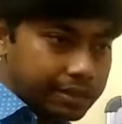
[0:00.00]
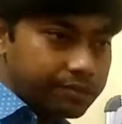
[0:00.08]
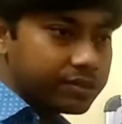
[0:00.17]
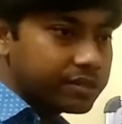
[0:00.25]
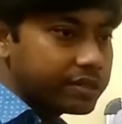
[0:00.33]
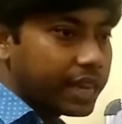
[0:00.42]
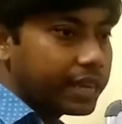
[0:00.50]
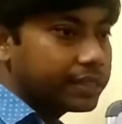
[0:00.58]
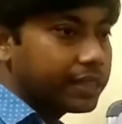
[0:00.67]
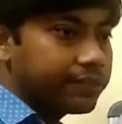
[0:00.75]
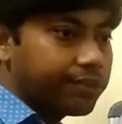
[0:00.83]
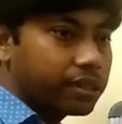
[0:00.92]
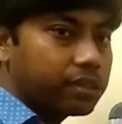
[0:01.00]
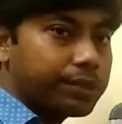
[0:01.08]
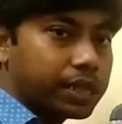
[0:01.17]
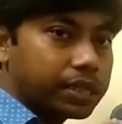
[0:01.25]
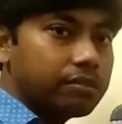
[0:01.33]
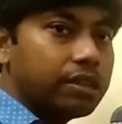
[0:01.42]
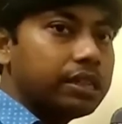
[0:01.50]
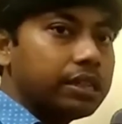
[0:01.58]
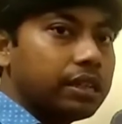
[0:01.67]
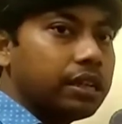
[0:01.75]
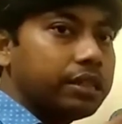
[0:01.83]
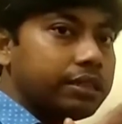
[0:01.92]
assume that for the
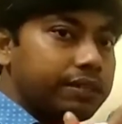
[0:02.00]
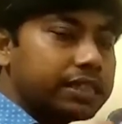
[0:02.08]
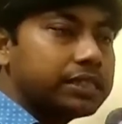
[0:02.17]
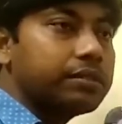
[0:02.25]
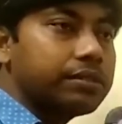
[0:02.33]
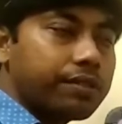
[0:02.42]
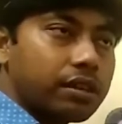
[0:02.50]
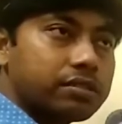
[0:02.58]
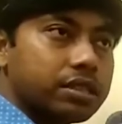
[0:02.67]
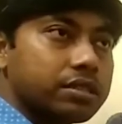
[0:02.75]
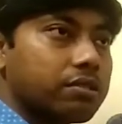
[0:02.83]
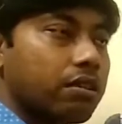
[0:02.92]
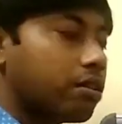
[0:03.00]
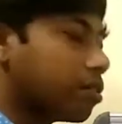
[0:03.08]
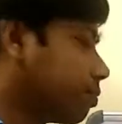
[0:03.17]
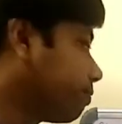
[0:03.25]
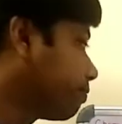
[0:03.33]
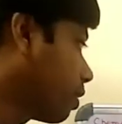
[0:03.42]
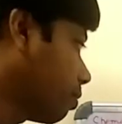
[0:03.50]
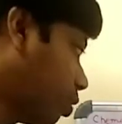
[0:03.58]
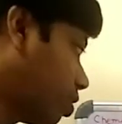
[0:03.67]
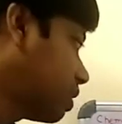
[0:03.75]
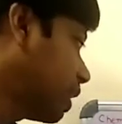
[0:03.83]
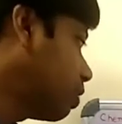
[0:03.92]
particular reversible process, or
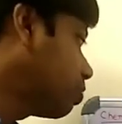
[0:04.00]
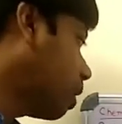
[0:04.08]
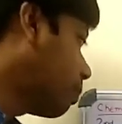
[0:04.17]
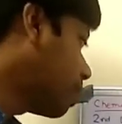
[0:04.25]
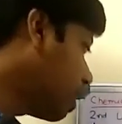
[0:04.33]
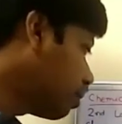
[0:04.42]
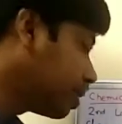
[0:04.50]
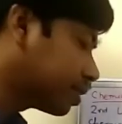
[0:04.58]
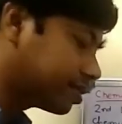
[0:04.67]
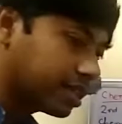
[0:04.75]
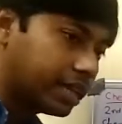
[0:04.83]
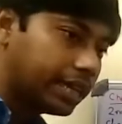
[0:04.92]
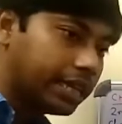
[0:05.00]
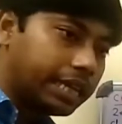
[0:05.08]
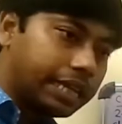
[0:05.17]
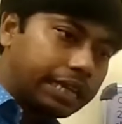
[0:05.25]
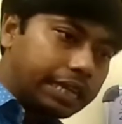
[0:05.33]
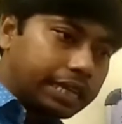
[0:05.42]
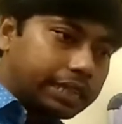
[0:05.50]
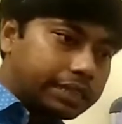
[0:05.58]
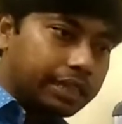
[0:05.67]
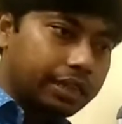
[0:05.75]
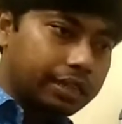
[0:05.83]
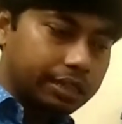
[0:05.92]
for the second of thermodynamics,
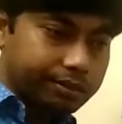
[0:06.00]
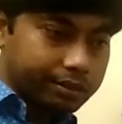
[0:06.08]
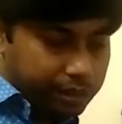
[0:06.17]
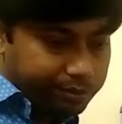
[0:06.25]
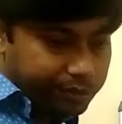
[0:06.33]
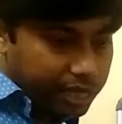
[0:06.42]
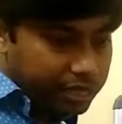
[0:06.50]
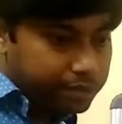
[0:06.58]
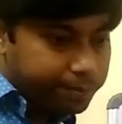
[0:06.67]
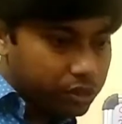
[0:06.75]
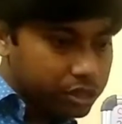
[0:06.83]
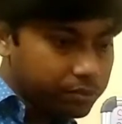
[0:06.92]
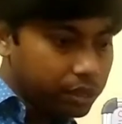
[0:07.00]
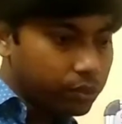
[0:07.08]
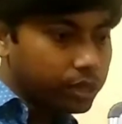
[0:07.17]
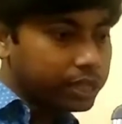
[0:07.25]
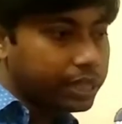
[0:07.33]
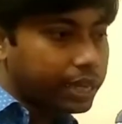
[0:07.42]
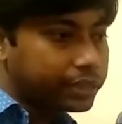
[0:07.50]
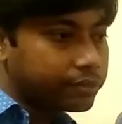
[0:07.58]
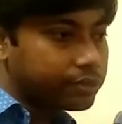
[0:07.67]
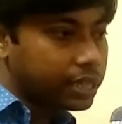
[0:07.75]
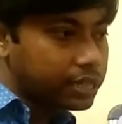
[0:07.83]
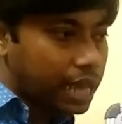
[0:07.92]
if there is possible way
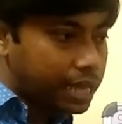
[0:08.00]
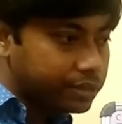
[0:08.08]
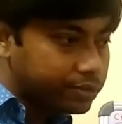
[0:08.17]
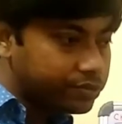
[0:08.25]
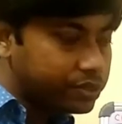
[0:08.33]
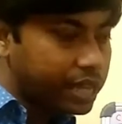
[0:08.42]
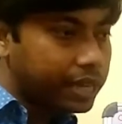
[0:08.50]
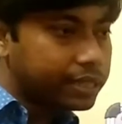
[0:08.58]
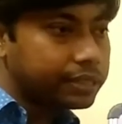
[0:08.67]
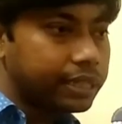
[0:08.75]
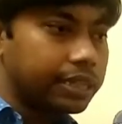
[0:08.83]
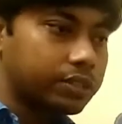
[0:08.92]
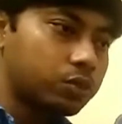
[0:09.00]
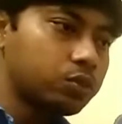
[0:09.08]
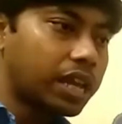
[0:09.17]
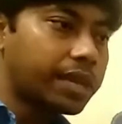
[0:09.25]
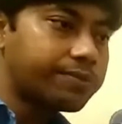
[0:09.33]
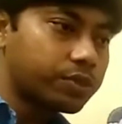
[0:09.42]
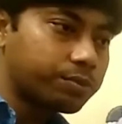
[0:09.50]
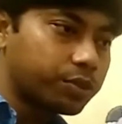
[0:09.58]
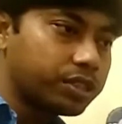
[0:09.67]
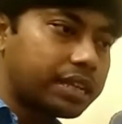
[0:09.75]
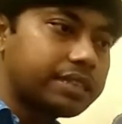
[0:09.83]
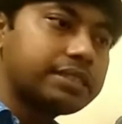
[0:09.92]
that we can assume that there are two types of
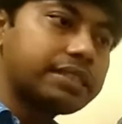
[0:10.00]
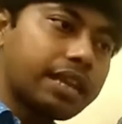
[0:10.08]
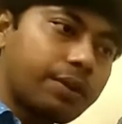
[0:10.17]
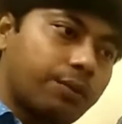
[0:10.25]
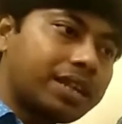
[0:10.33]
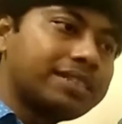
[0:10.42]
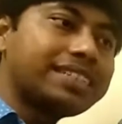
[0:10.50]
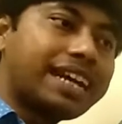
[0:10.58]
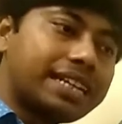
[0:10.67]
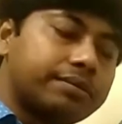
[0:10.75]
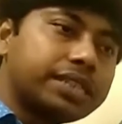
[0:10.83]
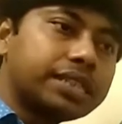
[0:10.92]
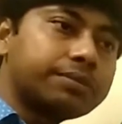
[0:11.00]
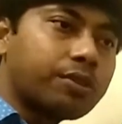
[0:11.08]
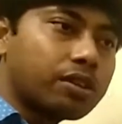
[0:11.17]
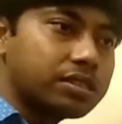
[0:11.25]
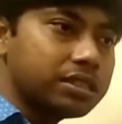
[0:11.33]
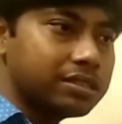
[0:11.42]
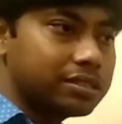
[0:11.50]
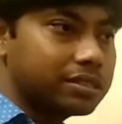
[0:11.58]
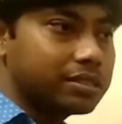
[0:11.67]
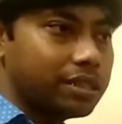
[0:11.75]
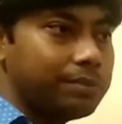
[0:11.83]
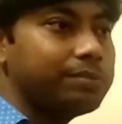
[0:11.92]
way, that is one is adiabatic
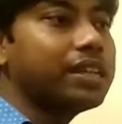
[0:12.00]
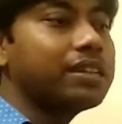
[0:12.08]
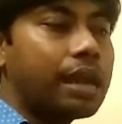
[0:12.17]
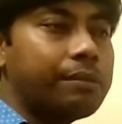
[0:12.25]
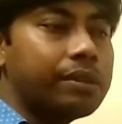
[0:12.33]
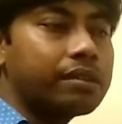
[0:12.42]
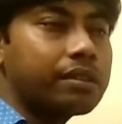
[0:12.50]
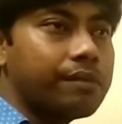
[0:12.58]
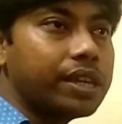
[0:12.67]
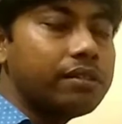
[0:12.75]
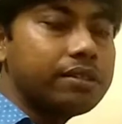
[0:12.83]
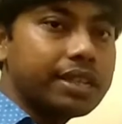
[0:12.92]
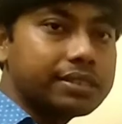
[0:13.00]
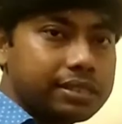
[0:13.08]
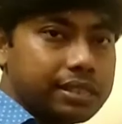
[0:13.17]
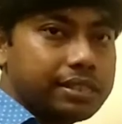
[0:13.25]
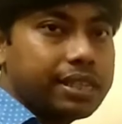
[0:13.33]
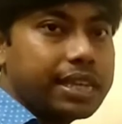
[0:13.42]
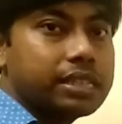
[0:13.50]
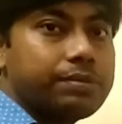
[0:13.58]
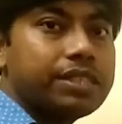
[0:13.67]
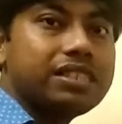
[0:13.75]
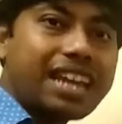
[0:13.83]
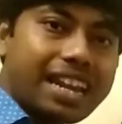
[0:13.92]
process, if the chemical reaction takes
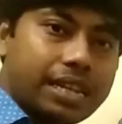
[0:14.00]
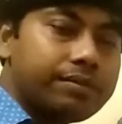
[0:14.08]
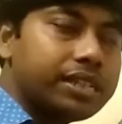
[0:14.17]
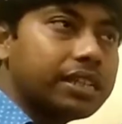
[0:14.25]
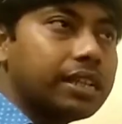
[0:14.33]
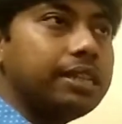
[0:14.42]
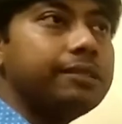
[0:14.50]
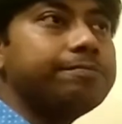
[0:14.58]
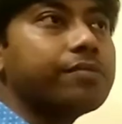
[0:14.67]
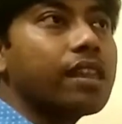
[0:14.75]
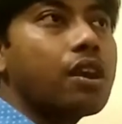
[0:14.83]
place in adiabatically,